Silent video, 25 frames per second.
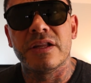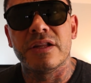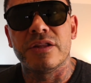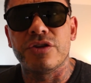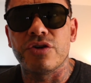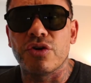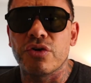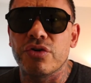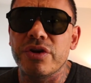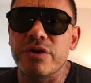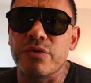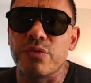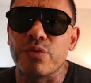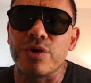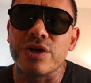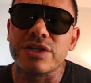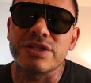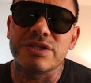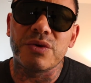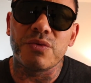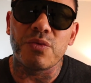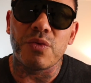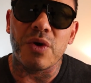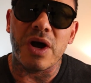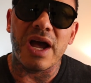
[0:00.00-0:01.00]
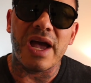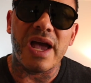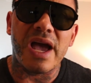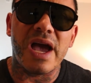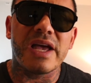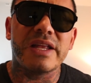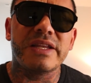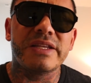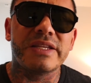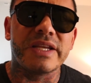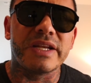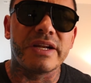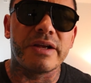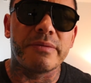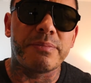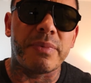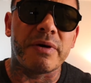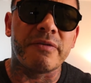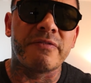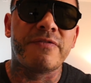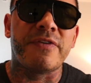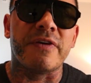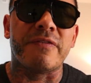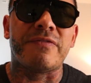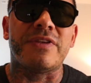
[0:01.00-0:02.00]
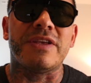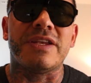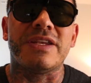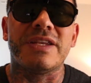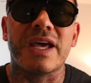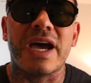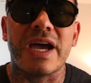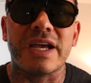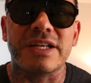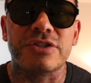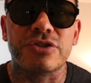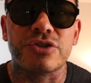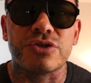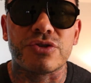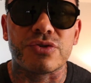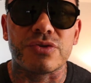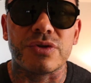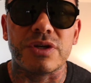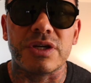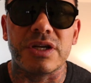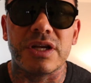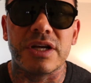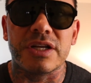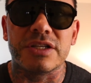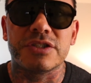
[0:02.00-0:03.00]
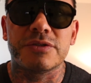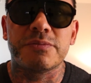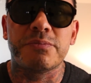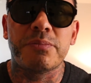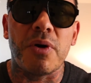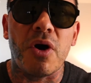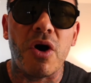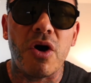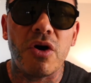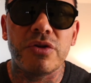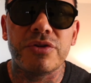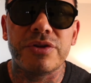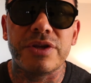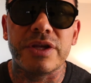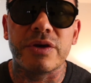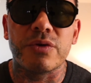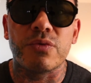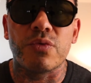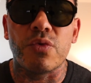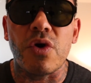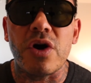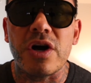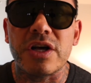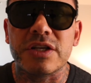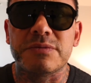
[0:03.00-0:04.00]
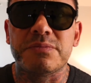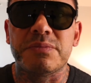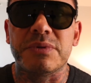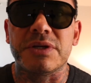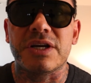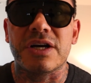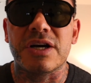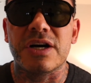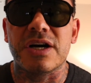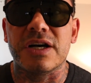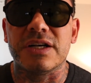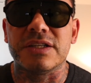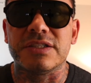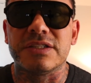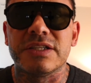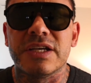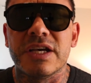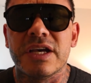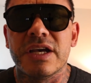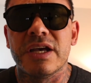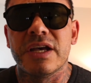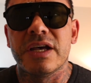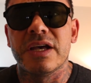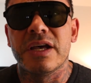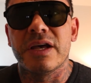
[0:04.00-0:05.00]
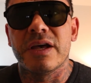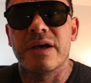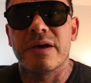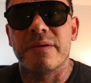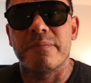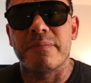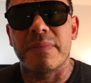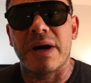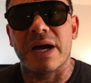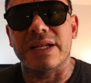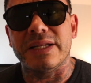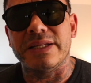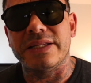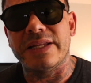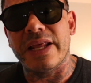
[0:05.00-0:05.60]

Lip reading: The only reason why I ended up on 59th Street in Spalding was because my